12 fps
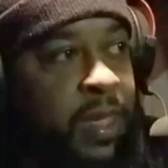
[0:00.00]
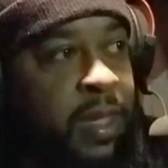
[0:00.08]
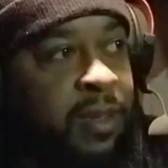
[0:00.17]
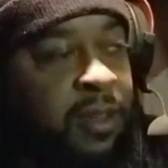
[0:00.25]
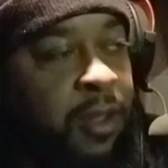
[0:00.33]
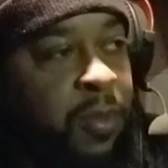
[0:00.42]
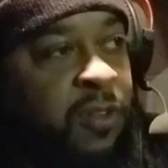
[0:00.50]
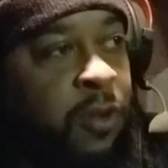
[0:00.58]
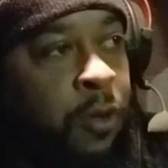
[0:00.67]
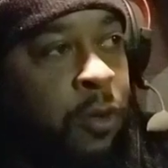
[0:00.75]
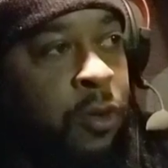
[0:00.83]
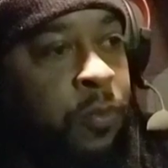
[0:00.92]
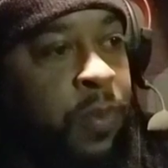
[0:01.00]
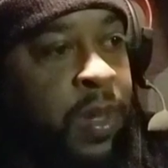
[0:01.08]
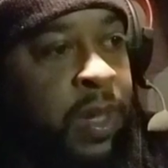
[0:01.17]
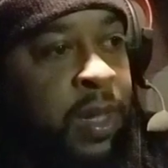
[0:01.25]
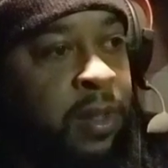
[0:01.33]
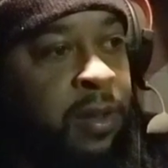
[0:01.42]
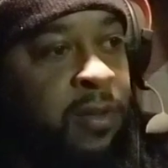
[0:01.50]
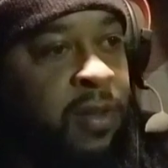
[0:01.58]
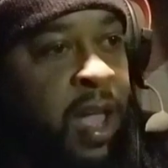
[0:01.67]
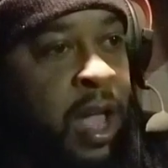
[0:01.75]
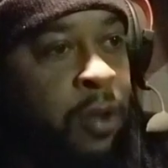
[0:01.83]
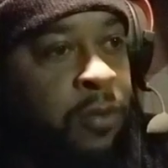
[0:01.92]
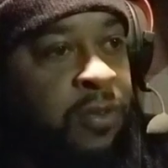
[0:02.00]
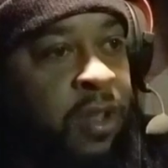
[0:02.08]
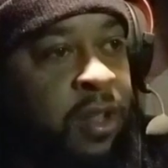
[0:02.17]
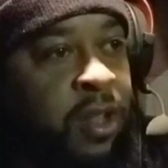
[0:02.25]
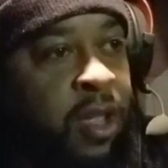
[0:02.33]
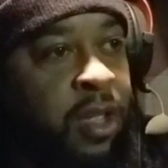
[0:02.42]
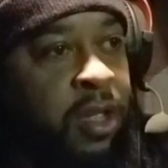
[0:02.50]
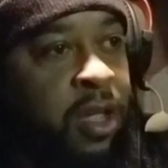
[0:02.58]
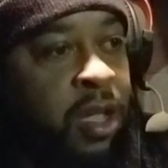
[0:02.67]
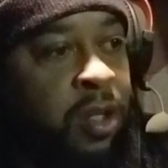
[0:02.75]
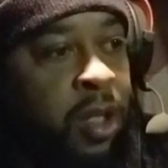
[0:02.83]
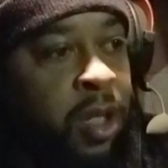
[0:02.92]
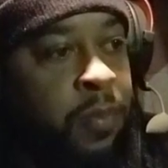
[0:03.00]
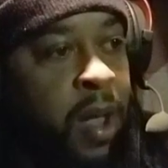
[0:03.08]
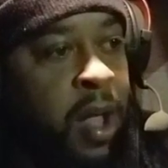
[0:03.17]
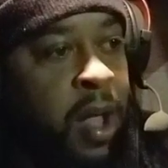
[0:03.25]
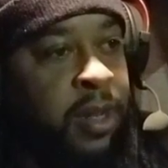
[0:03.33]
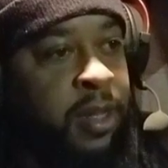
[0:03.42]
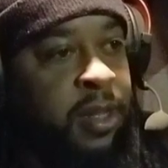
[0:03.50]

is a material being. He's housed in a body.